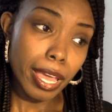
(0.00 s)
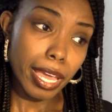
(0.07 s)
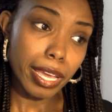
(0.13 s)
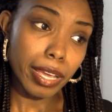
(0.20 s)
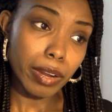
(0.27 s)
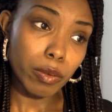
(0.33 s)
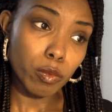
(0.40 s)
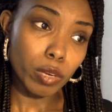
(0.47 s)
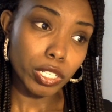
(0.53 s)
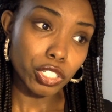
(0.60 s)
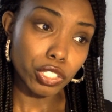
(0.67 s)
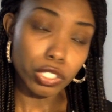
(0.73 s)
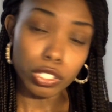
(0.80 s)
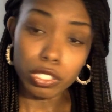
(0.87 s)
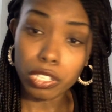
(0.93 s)
and what
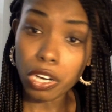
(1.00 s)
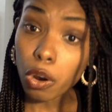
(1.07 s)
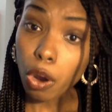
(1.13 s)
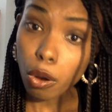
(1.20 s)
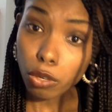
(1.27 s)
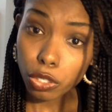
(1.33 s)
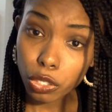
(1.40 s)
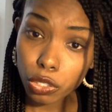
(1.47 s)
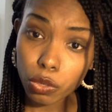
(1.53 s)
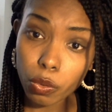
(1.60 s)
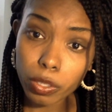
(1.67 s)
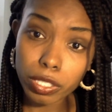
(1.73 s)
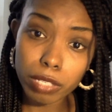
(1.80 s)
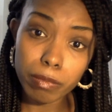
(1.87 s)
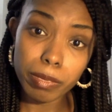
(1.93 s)
your culture is
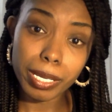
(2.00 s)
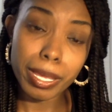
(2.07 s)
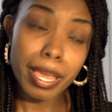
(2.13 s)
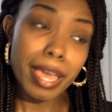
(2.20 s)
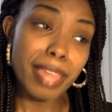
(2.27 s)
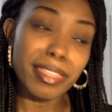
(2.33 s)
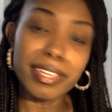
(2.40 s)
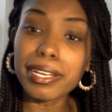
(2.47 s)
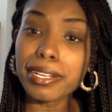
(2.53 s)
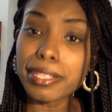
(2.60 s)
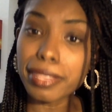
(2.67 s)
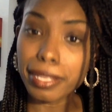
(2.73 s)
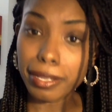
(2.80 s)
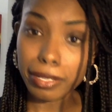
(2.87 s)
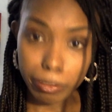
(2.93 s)
going to be than
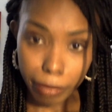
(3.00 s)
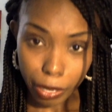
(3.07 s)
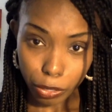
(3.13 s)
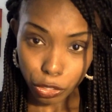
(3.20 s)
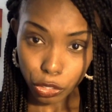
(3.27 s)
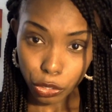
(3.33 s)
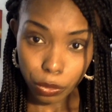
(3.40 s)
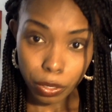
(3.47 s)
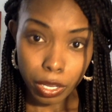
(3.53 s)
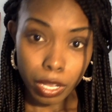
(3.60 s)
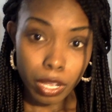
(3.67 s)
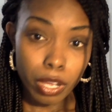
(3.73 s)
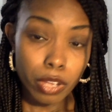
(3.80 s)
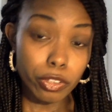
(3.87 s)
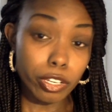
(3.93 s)
anything else about you.
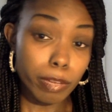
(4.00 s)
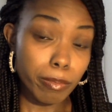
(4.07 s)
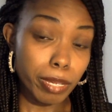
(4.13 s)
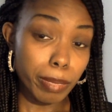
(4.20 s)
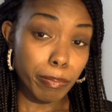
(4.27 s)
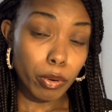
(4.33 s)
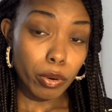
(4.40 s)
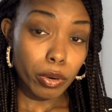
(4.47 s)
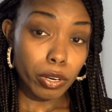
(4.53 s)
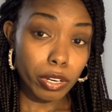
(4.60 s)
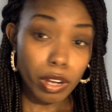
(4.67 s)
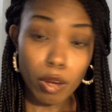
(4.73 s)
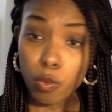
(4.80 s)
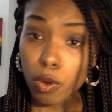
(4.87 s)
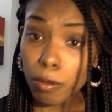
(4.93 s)
You can be
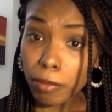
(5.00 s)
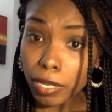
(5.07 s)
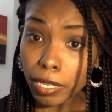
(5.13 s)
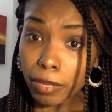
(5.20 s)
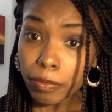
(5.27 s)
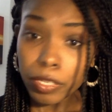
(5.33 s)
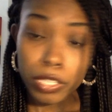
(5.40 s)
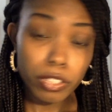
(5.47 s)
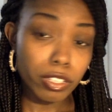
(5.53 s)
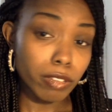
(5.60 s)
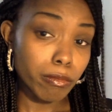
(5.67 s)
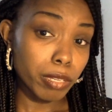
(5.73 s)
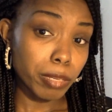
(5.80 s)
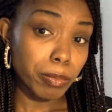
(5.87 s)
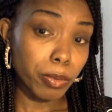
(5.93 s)
born a woman, you
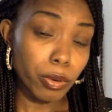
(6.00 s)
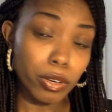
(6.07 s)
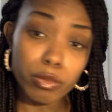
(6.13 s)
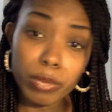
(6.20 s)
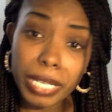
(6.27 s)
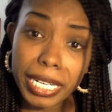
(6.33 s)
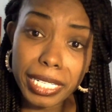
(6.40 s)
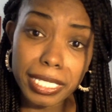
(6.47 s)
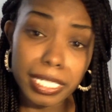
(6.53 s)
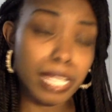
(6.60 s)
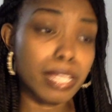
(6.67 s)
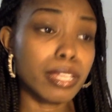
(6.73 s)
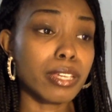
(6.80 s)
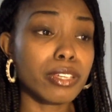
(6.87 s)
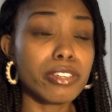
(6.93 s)
can be born rich,
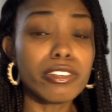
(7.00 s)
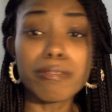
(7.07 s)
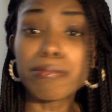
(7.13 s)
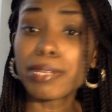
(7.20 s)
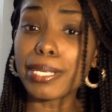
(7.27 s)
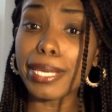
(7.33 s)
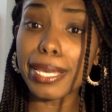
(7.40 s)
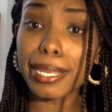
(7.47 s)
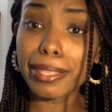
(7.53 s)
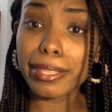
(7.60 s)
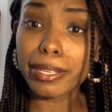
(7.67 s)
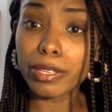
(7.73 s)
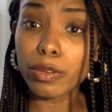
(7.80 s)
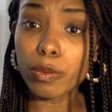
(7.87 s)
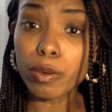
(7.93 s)
you can be
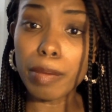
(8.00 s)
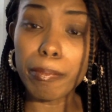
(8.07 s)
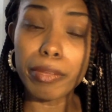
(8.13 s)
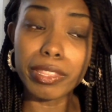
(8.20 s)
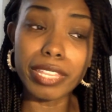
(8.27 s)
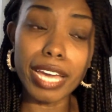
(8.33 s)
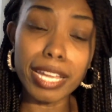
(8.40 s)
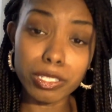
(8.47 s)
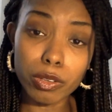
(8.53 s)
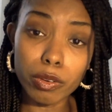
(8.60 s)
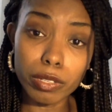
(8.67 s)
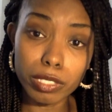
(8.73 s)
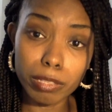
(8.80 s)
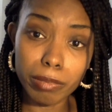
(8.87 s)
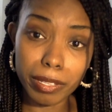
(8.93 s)
anything you want, but that's
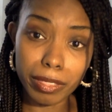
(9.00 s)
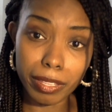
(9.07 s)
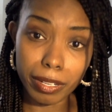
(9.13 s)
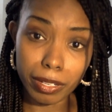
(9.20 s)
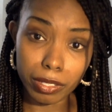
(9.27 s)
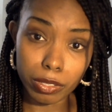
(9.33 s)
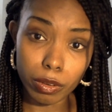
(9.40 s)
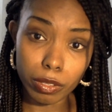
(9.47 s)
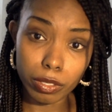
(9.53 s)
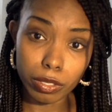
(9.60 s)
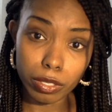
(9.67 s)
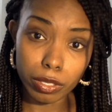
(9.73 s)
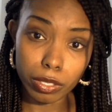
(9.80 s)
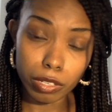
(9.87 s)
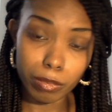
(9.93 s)
going to be the thing that's going to
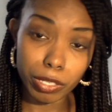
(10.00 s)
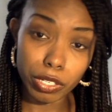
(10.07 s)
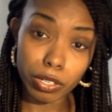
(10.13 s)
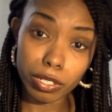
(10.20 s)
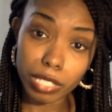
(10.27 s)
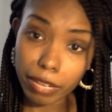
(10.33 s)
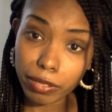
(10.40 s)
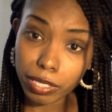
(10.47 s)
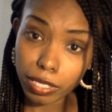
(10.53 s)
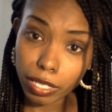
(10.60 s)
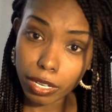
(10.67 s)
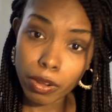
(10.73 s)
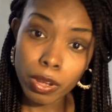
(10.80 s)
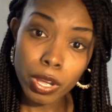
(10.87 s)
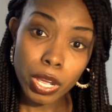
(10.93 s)
determine your
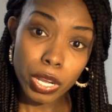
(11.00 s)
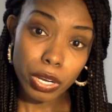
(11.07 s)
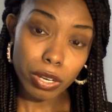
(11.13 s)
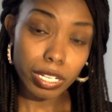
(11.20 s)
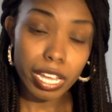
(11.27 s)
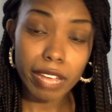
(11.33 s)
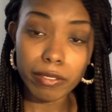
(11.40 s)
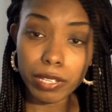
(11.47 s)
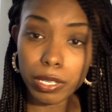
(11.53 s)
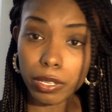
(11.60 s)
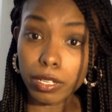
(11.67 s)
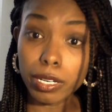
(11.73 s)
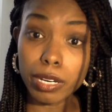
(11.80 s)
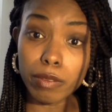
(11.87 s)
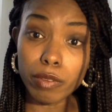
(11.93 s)
lifestyle, your
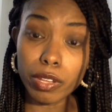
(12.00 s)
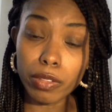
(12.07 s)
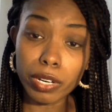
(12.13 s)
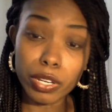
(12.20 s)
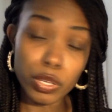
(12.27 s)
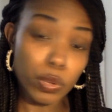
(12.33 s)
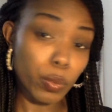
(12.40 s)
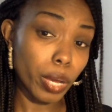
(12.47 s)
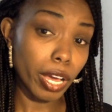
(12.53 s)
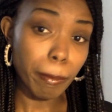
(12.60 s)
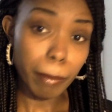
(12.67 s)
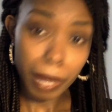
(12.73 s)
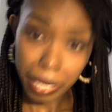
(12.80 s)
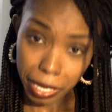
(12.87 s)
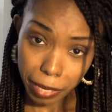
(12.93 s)
livelihood, and whether or not you will
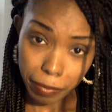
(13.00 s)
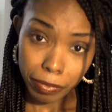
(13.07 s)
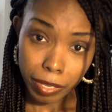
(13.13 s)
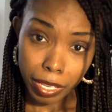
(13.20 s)
have money.